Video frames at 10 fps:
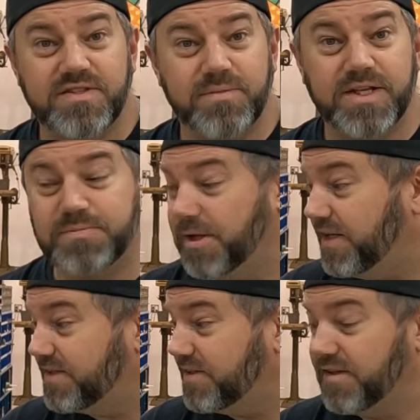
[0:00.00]
is the mini
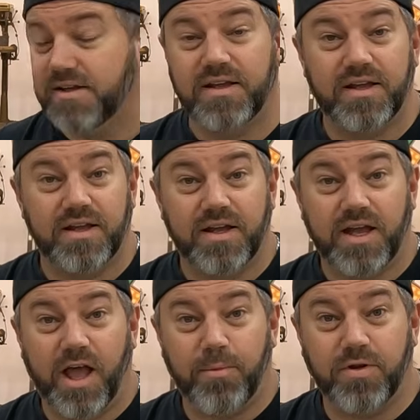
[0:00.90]
splits.
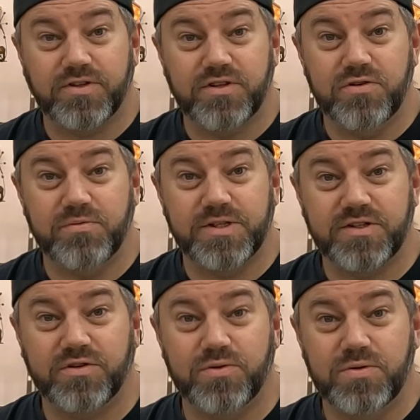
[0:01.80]
I bought 2
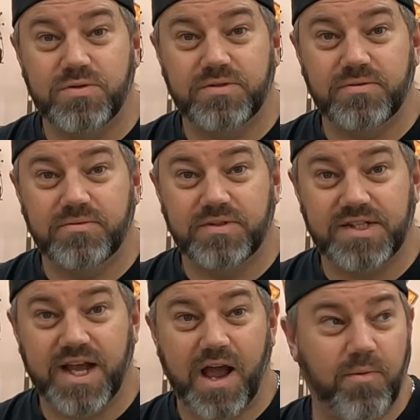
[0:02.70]
Mr. Cool
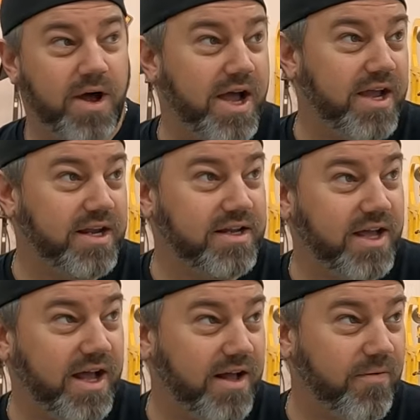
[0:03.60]
DIY
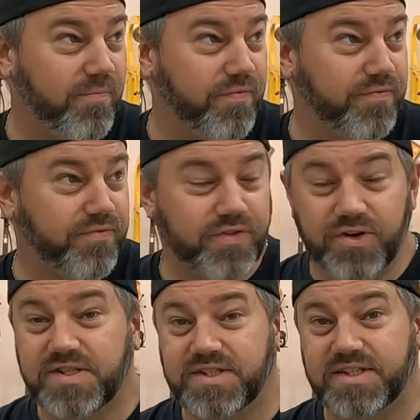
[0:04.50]

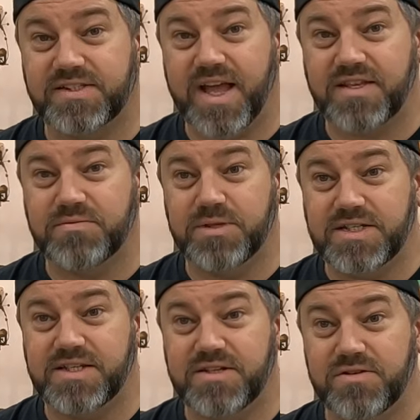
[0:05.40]
36,000
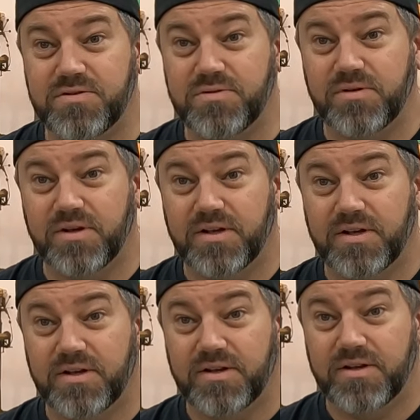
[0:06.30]
BTU
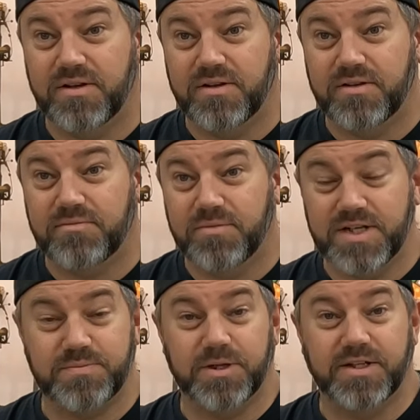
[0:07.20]
mini
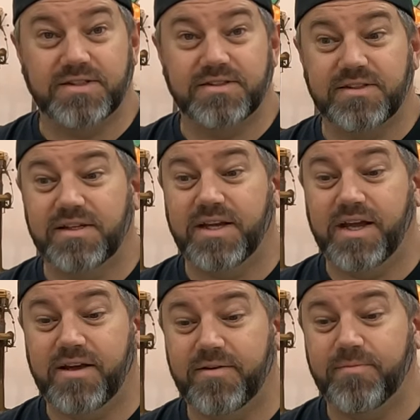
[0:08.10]
splits.
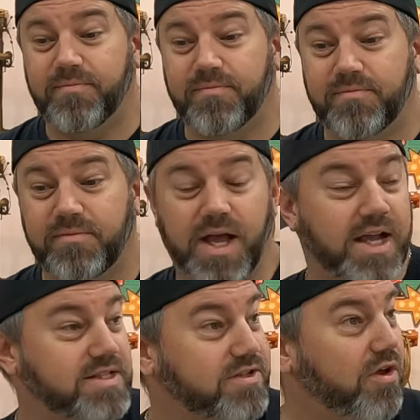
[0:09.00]
I
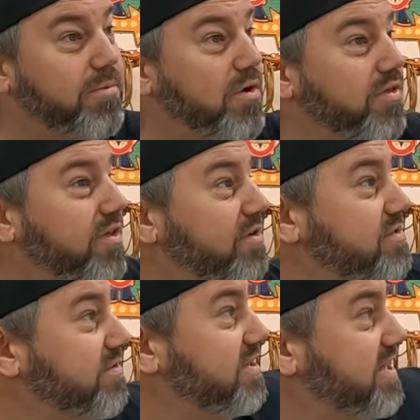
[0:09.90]
installed both of those
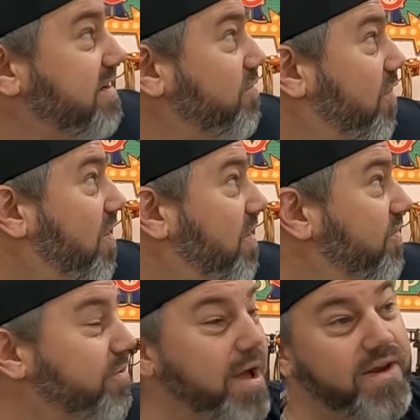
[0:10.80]
on the same wall.
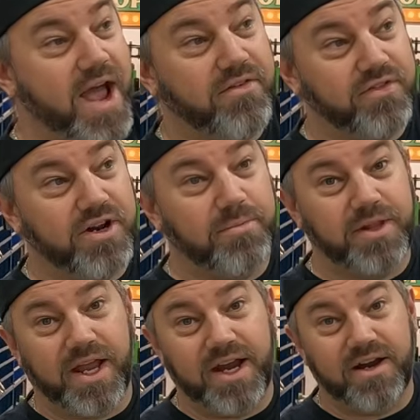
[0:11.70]
They're about 9 foot up in
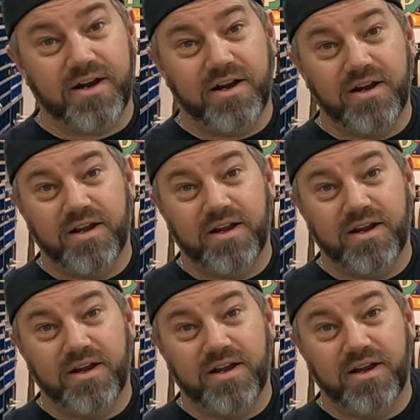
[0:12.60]
the air.